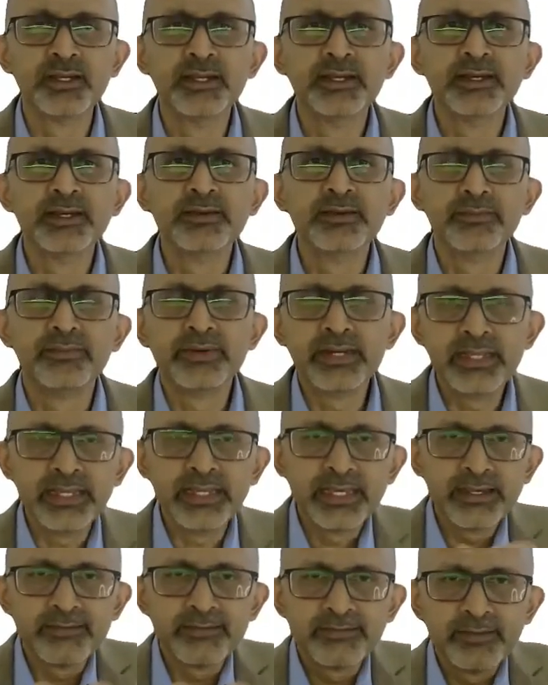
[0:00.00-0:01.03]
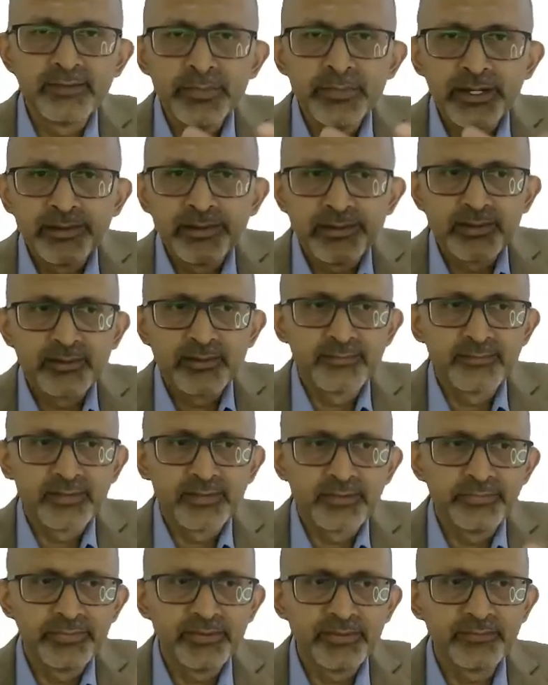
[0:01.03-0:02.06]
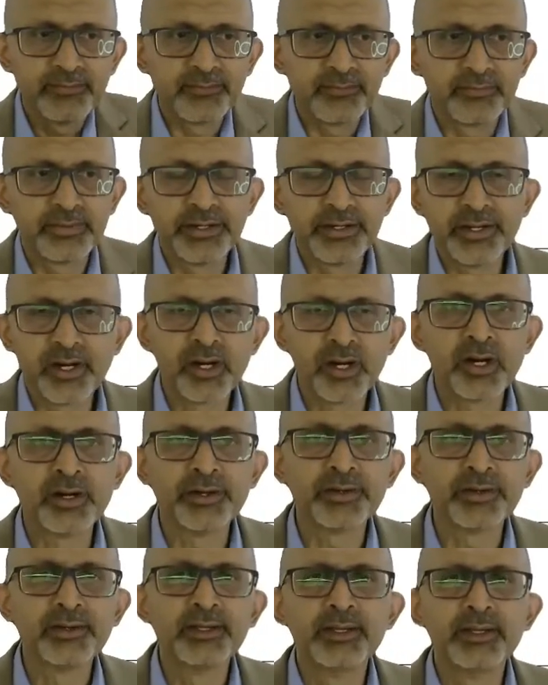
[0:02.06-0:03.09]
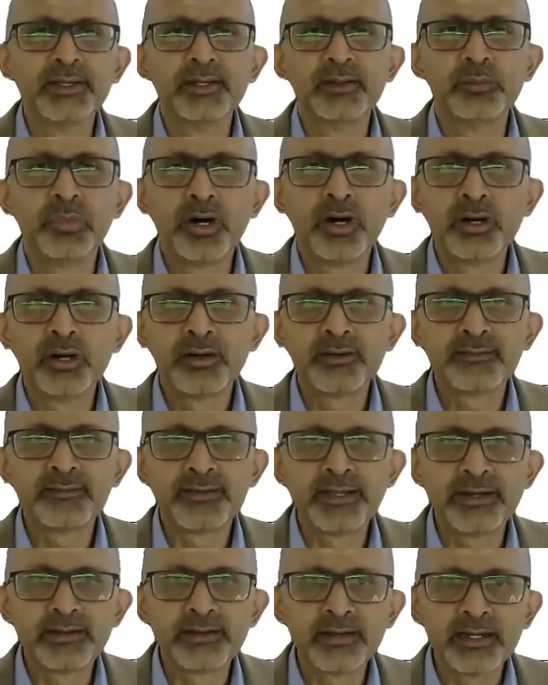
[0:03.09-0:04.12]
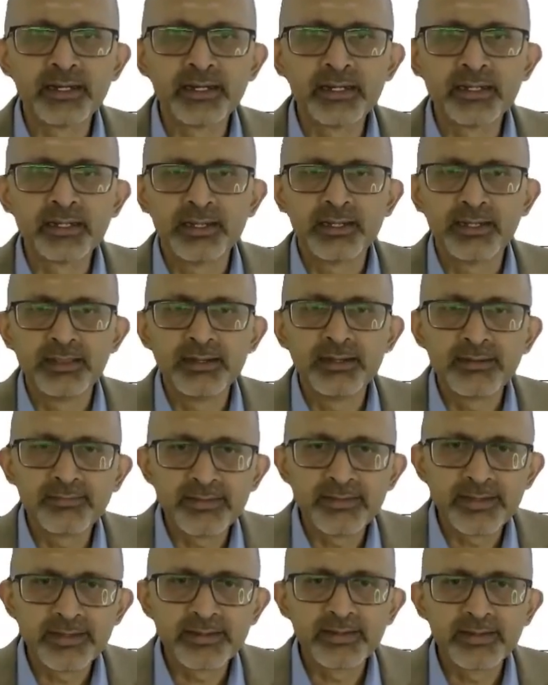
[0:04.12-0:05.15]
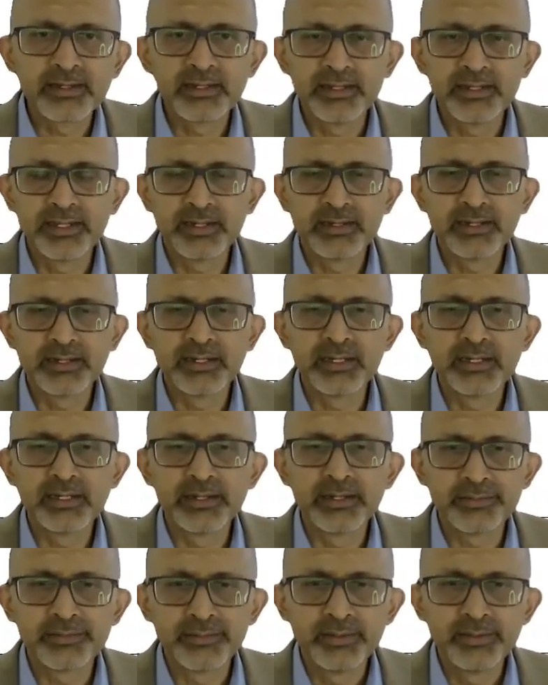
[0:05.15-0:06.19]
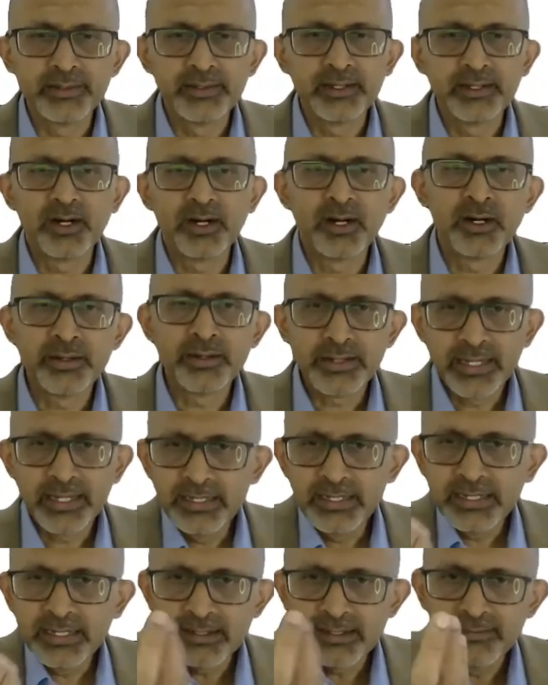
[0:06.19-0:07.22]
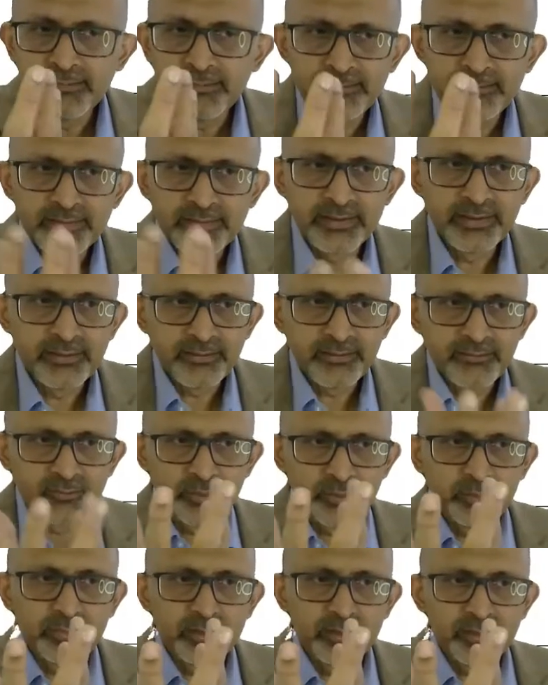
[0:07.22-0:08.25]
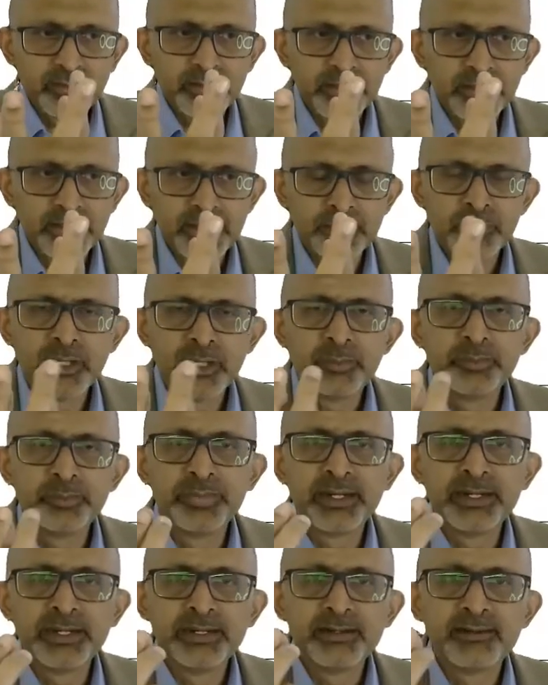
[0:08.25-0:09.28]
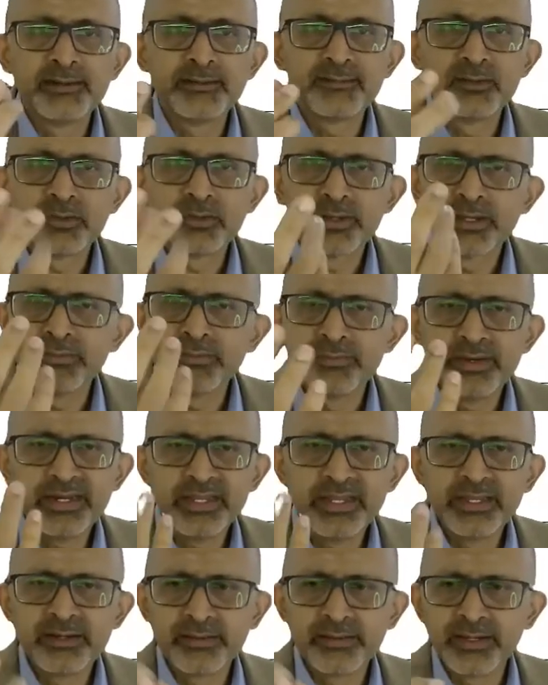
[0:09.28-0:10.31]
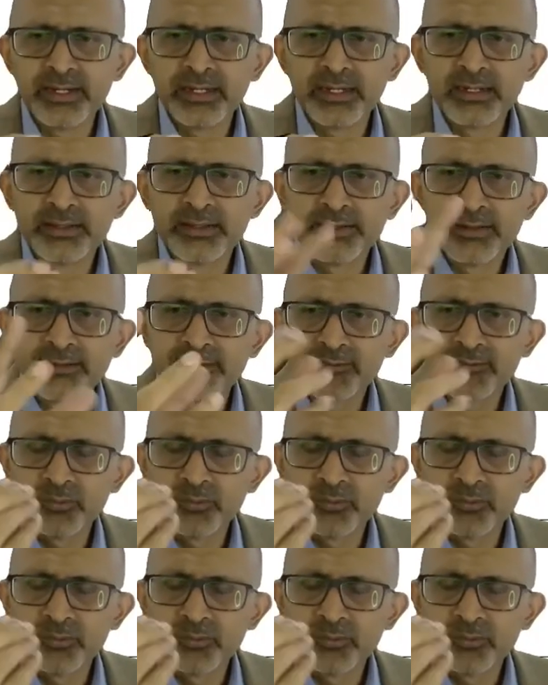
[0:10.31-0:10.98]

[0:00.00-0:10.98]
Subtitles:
very asymmetrical, surface is very odd, borders are irregular, colors are irregular, or any ulcer, it has come up and it is looking very irregular, it is